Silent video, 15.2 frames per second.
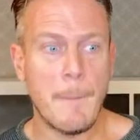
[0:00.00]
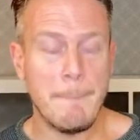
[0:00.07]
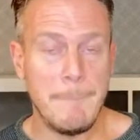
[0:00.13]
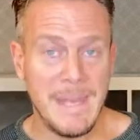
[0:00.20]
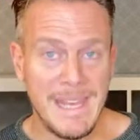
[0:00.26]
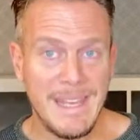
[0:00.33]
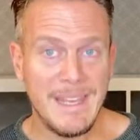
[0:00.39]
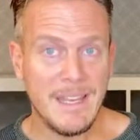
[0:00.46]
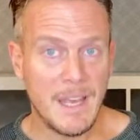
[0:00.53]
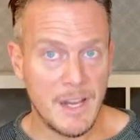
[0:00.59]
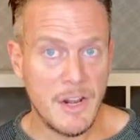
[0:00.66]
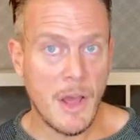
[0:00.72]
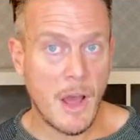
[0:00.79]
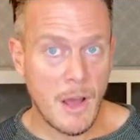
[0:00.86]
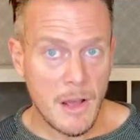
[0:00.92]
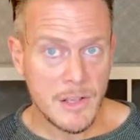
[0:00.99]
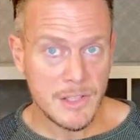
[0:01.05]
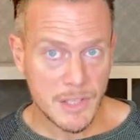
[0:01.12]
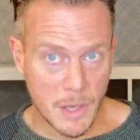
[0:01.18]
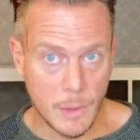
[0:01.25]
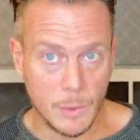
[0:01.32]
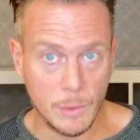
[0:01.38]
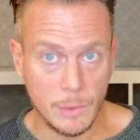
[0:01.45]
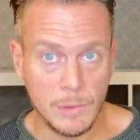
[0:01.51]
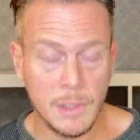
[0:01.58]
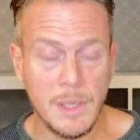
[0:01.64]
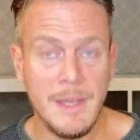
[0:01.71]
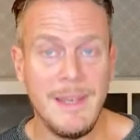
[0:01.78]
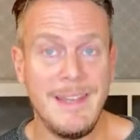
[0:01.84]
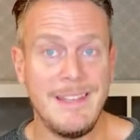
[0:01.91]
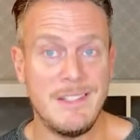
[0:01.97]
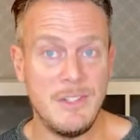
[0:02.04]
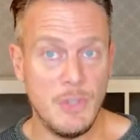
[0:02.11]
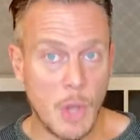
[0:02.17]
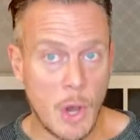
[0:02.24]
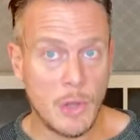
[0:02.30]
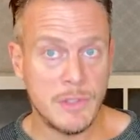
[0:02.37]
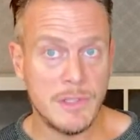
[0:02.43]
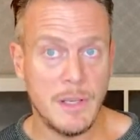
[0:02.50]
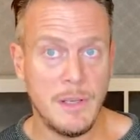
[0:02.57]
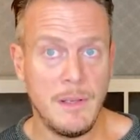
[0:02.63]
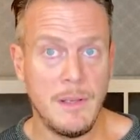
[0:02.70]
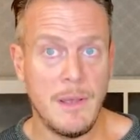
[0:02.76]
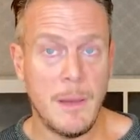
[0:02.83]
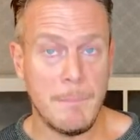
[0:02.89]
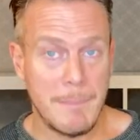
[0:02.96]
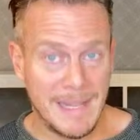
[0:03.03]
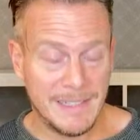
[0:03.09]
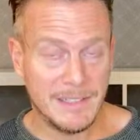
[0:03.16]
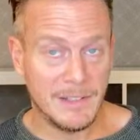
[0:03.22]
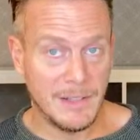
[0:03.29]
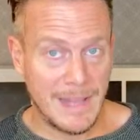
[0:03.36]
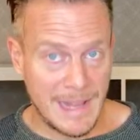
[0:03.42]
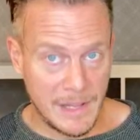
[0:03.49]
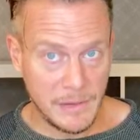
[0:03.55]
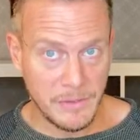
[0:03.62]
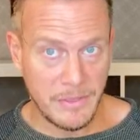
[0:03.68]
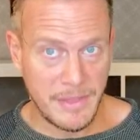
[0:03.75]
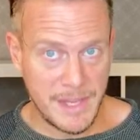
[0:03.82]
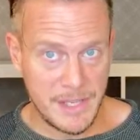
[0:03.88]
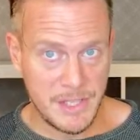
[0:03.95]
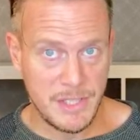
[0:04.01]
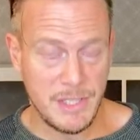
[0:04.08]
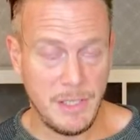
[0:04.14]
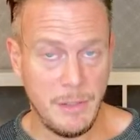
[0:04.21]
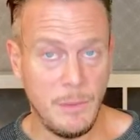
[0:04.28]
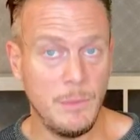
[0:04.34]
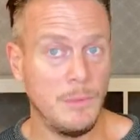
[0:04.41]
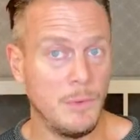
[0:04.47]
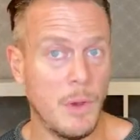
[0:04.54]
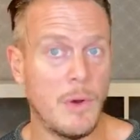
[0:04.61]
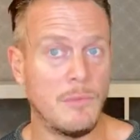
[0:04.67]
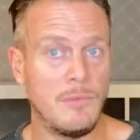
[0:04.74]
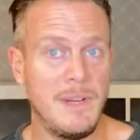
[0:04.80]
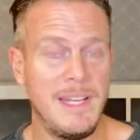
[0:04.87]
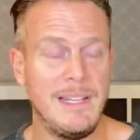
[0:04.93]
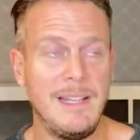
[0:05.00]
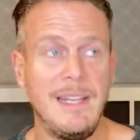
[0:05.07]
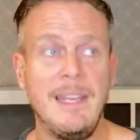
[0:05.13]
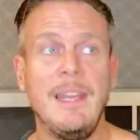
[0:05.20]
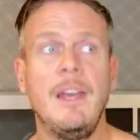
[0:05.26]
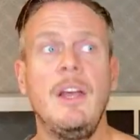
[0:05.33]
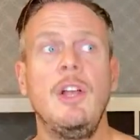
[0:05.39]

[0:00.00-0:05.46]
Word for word: being an arsehole is not a mental health issue, not really.